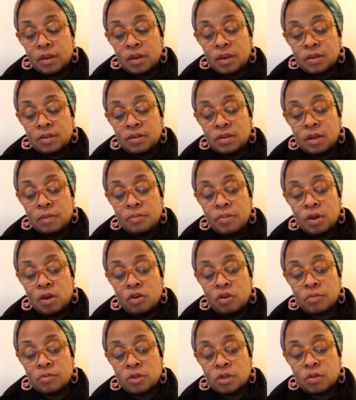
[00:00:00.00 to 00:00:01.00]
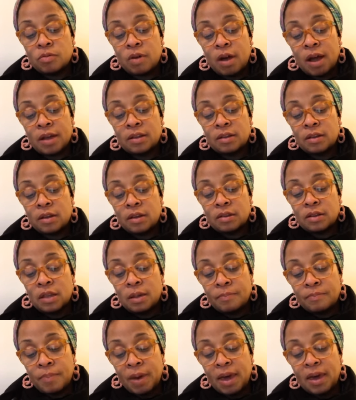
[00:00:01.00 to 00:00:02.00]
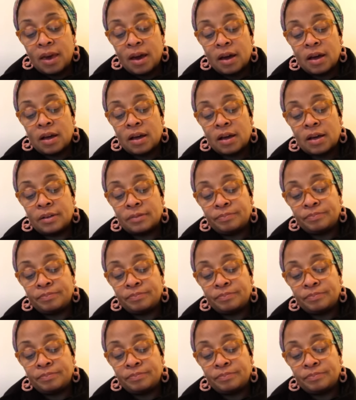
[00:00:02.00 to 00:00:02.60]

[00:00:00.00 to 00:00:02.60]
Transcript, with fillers: Some pilgrims cried Labayaka.